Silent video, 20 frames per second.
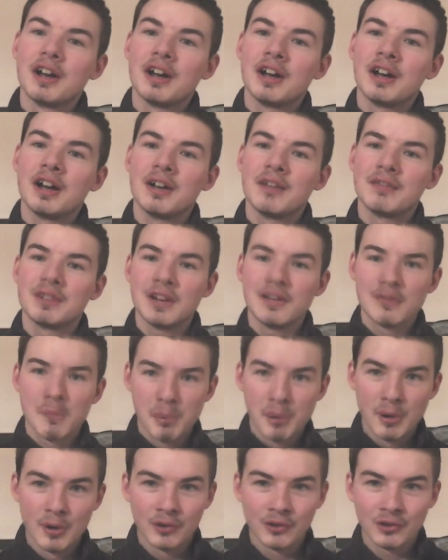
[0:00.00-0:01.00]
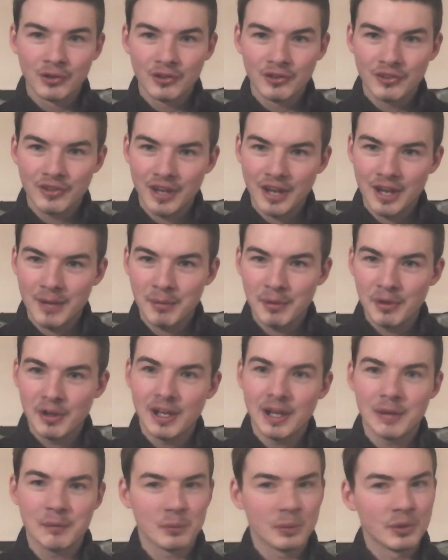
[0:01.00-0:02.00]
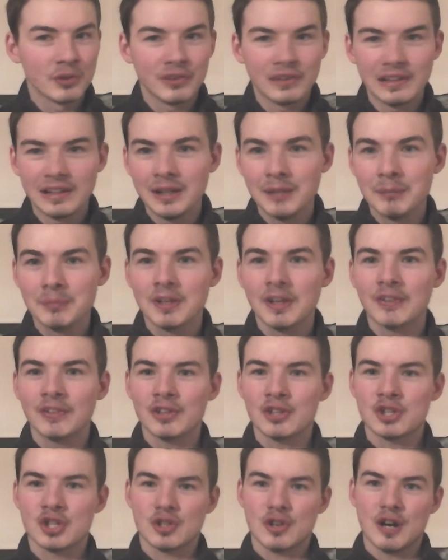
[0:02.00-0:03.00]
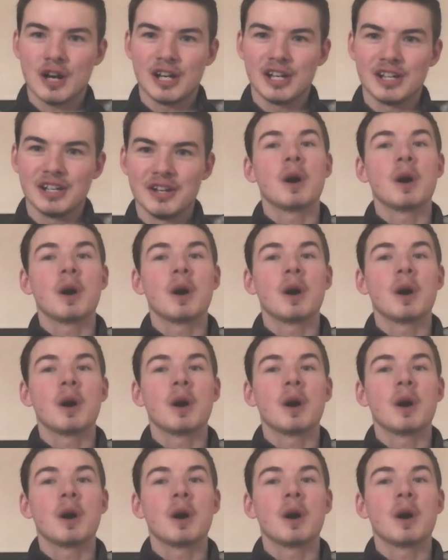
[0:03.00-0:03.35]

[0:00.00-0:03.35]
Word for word: uh, the other person's table. It was deemed as a try.